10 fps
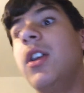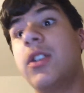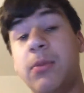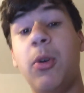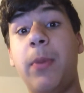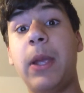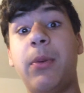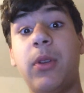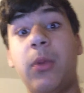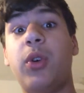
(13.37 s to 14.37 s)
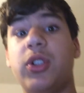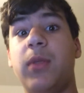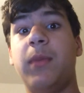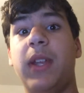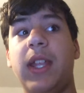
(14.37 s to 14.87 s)
because more people are
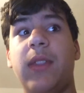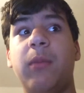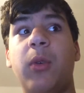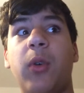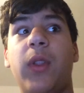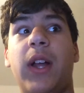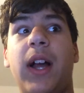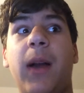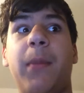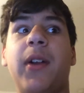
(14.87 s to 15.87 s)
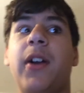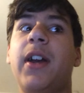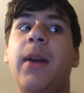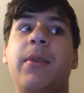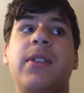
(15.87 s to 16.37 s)
watching me, the more that happy I
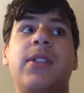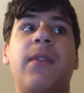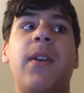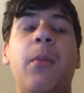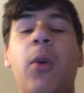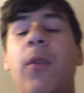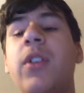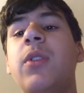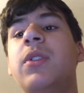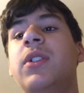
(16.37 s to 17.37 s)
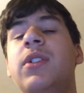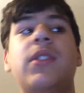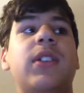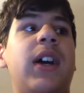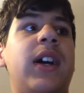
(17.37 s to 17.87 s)
get because I've got more
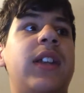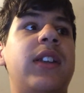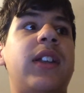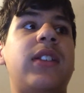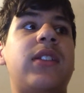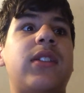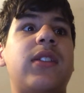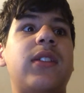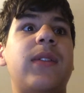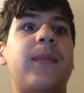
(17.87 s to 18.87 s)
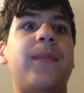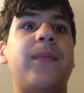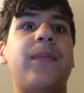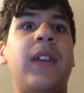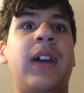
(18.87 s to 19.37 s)
viewers and it's
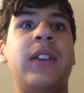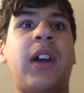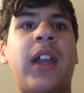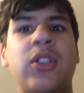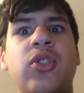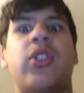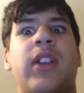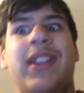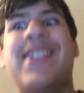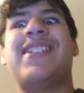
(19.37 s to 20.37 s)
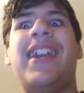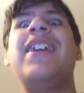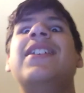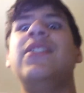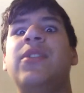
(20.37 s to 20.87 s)
and I enjoy
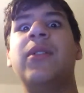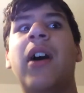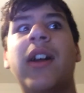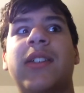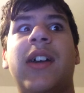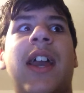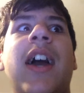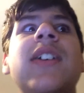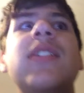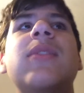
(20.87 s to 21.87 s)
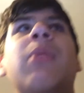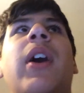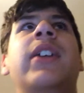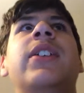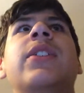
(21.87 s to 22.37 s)
entertaining you guys, I guess, what
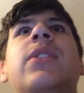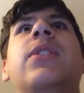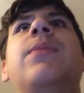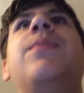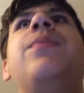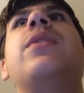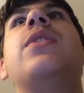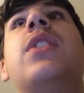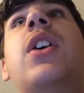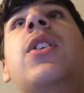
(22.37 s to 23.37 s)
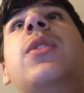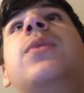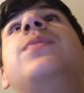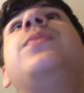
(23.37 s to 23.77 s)
I do. So